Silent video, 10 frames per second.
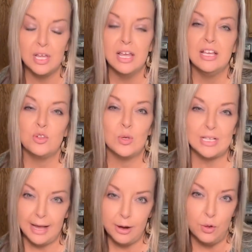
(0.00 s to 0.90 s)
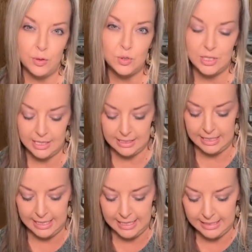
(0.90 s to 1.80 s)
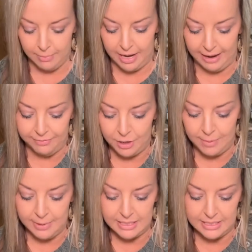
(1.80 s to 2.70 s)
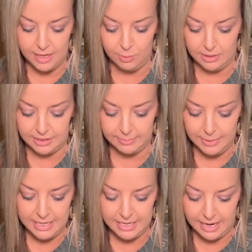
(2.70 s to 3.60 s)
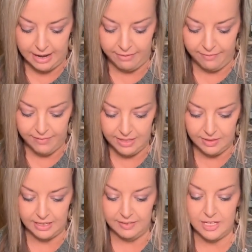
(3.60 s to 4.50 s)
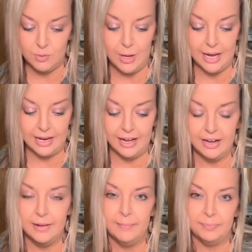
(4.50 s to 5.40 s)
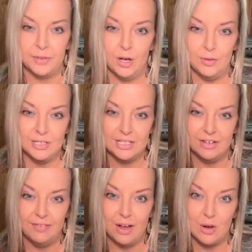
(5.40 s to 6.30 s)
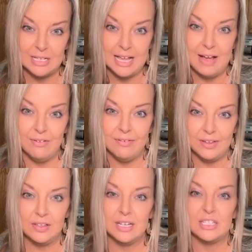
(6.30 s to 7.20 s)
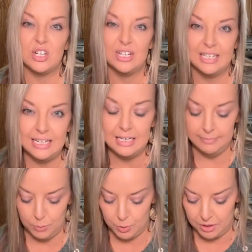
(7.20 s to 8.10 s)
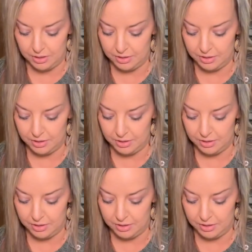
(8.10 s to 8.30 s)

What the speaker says: So it's got all those things in it. But after I mix it up with this meat, I have a feeling, that's why I got all this stuff out, because I have a feeling it's gonna need more